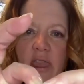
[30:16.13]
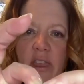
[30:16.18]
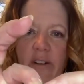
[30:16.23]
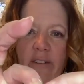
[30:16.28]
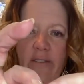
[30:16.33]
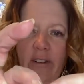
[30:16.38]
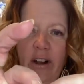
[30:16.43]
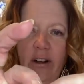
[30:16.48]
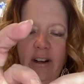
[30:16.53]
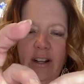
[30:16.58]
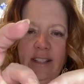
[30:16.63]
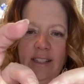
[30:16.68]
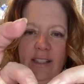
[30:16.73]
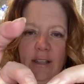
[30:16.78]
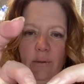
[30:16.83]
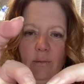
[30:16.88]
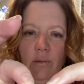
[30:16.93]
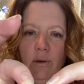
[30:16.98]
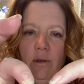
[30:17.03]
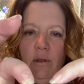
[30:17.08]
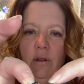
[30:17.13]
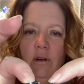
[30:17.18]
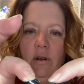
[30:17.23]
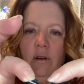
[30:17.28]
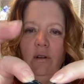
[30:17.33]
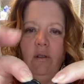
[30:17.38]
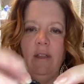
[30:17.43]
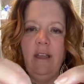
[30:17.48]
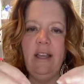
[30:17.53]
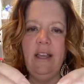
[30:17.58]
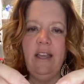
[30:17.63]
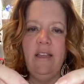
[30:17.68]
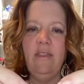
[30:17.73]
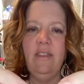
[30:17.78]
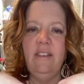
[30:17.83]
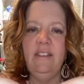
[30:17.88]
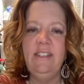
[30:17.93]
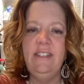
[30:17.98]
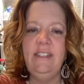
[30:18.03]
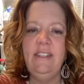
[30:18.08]
They're very similar, like
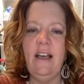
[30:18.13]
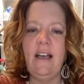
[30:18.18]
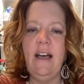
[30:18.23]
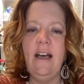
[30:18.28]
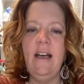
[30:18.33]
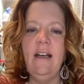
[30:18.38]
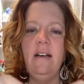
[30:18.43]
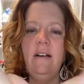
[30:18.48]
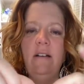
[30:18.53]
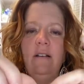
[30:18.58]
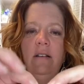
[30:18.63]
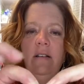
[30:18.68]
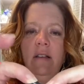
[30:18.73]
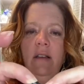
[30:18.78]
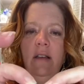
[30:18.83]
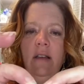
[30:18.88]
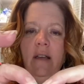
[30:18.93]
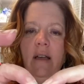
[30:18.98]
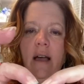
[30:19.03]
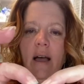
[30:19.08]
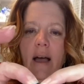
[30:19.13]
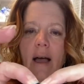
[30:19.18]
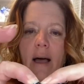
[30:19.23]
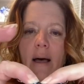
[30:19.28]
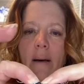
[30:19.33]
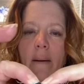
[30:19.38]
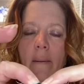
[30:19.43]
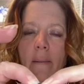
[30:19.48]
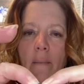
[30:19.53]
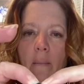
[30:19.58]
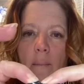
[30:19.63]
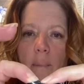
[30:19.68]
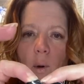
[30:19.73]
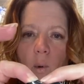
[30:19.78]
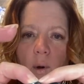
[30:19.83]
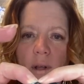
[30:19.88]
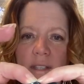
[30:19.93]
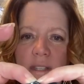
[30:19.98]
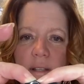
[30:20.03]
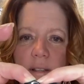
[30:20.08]
in the style,
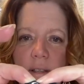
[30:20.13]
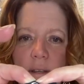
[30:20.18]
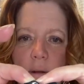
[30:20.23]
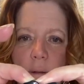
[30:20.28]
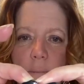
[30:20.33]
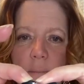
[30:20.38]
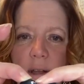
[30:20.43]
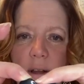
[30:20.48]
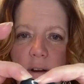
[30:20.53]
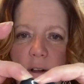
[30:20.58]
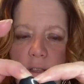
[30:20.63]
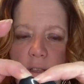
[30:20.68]
but one's a little